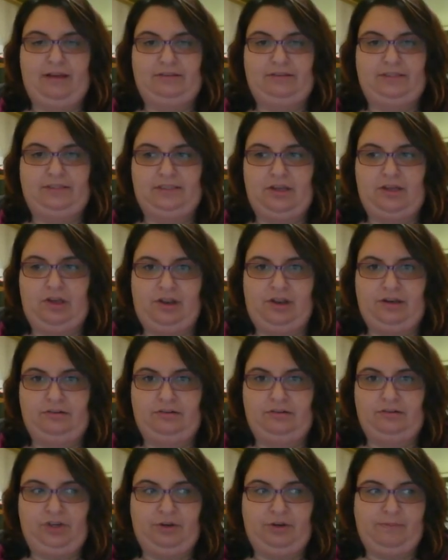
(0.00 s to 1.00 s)
ounces on
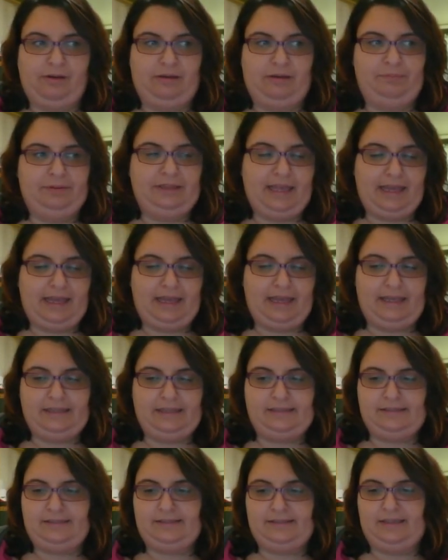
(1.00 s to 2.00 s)
my
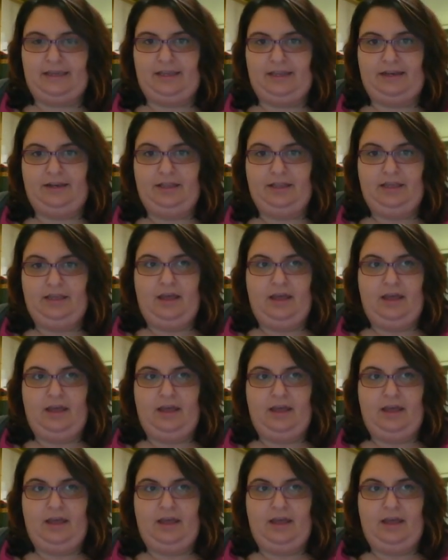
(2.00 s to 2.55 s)
plates, and